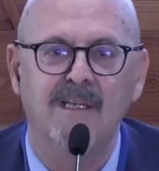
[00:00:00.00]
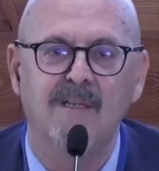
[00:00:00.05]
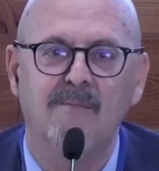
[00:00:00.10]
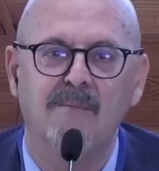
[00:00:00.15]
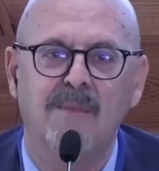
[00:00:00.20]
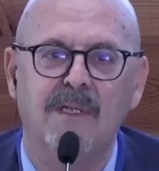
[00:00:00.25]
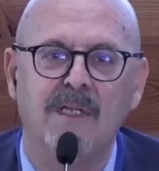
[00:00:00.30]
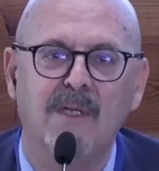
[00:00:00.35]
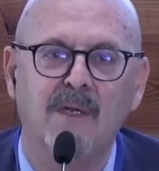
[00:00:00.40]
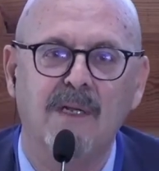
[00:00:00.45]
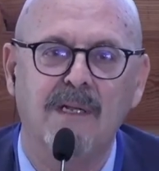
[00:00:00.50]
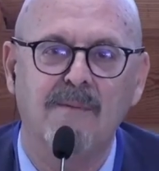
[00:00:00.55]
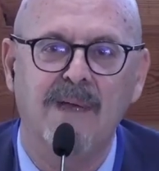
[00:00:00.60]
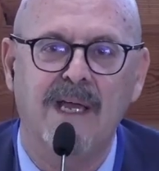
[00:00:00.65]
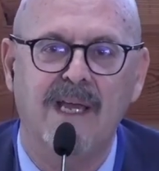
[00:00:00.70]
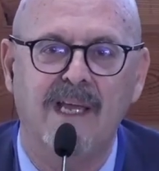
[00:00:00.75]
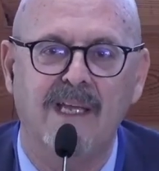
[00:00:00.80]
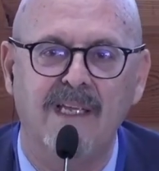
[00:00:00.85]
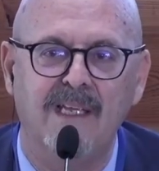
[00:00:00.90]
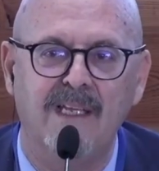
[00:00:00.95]
then
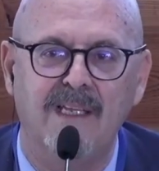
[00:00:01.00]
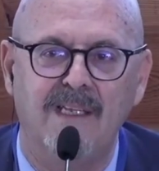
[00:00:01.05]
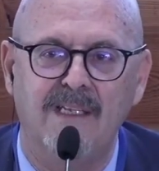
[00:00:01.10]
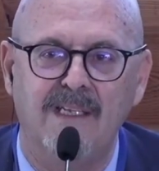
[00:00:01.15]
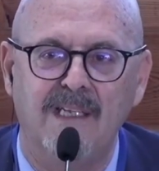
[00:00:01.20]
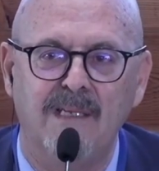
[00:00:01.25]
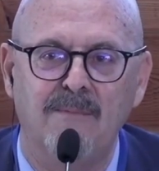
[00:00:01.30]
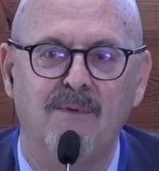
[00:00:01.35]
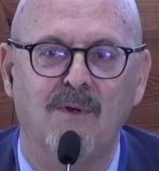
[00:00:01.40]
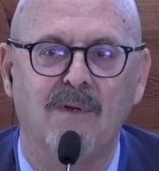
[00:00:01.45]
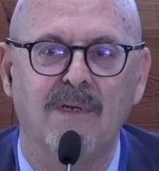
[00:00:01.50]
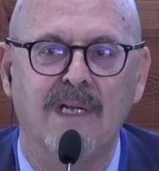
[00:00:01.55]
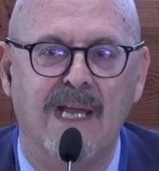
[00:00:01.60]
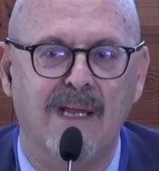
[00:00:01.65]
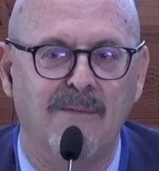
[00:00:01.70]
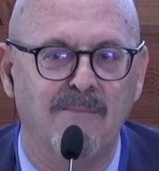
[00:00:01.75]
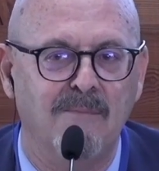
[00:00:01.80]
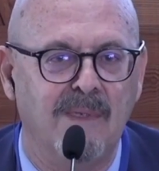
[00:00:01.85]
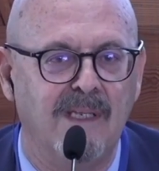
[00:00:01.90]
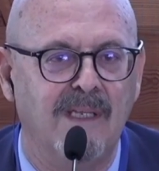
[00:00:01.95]
we
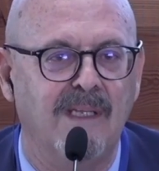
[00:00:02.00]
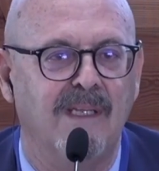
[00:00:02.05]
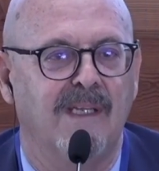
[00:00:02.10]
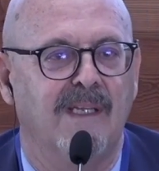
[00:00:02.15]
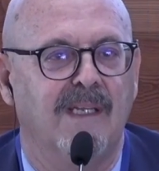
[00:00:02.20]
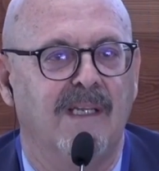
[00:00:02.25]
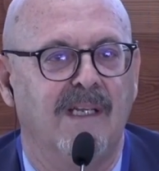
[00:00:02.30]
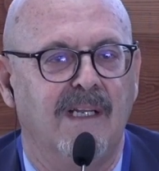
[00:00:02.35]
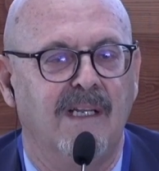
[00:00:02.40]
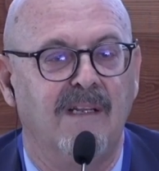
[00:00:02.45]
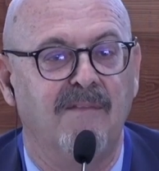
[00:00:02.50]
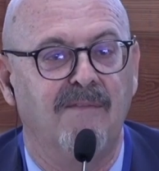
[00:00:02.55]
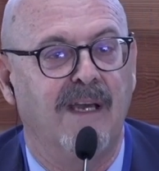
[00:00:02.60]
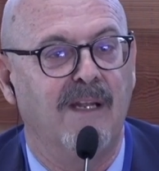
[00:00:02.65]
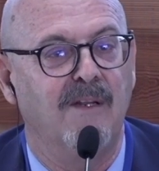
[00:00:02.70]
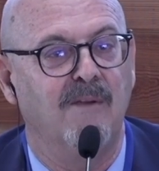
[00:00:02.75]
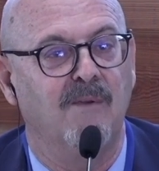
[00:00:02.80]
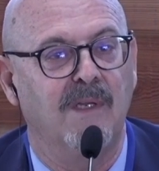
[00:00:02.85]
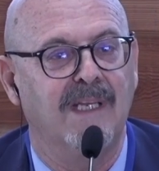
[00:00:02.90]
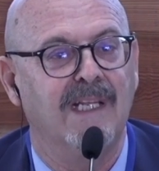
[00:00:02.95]
realized that
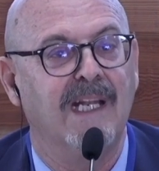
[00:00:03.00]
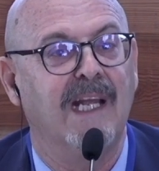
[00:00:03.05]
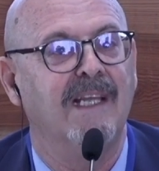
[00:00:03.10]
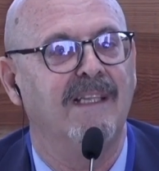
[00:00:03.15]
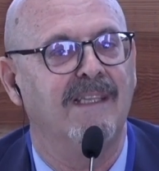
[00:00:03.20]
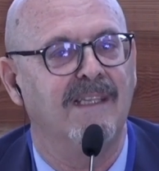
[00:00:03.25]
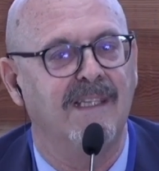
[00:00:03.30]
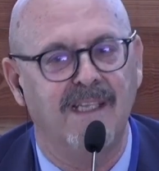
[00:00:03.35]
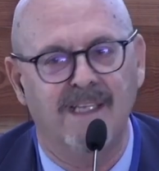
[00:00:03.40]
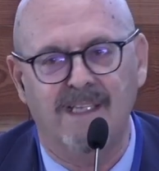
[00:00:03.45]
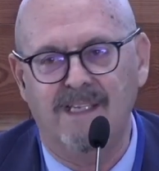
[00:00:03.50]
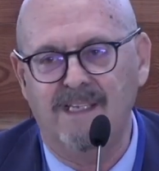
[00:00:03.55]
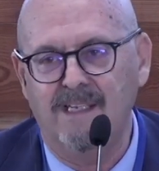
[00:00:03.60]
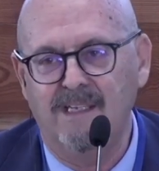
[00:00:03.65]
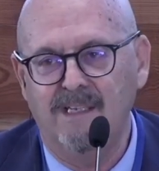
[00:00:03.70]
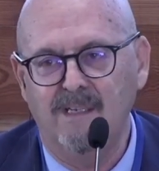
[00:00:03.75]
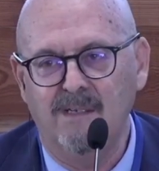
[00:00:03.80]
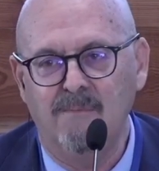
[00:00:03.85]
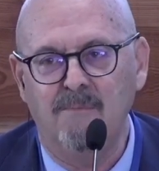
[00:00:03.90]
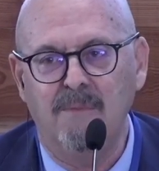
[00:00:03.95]
the aim of that
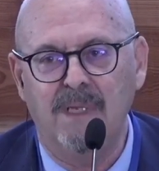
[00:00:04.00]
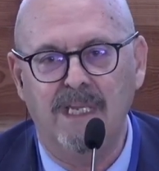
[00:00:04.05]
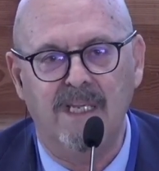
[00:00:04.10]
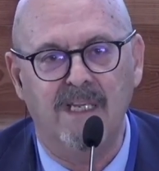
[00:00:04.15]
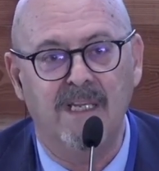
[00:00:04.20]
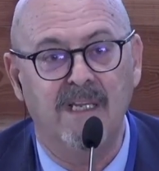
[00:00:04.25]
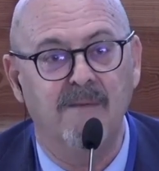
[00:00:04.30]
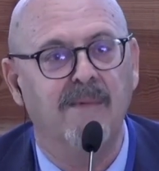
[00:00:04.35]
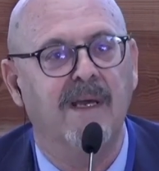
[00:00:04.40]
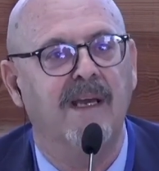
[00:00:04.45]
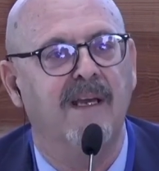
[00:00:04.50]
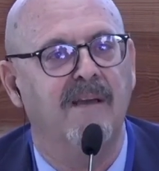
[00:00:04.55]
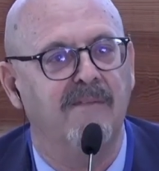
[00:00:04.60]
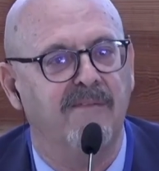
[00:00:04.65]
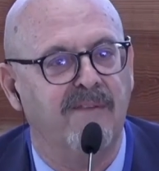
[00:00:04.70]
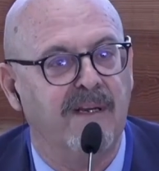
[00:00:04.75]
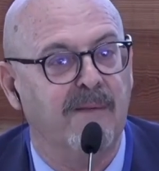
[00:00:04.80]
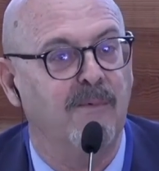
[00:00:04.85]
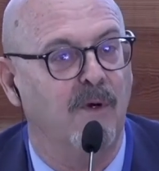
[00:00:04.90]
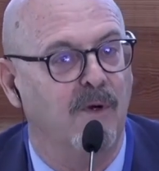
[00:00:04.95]
company was no
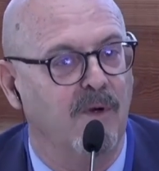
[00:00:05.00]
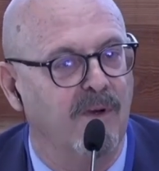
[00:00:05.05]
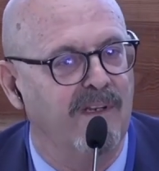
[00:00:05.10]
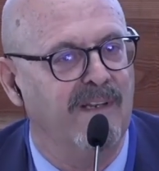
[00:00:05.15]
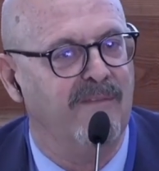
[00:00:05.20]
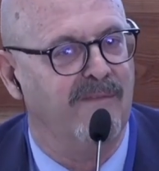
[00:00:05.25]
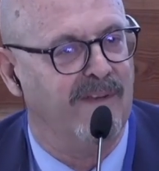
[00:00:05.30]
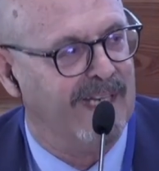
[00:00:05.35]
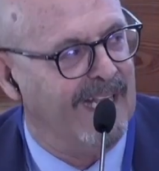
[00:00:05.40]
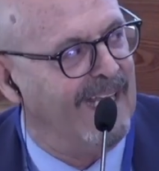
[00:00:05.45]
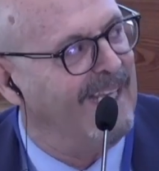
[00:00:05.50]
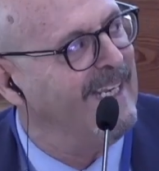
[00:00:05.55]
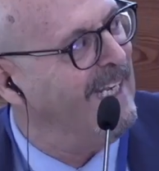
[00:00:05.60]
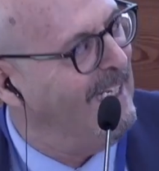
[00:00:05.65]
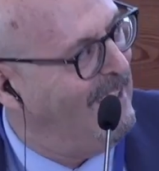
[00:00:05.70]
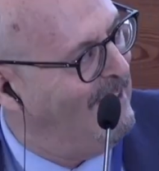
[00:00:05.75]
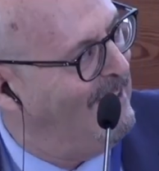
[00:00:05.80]
longer that of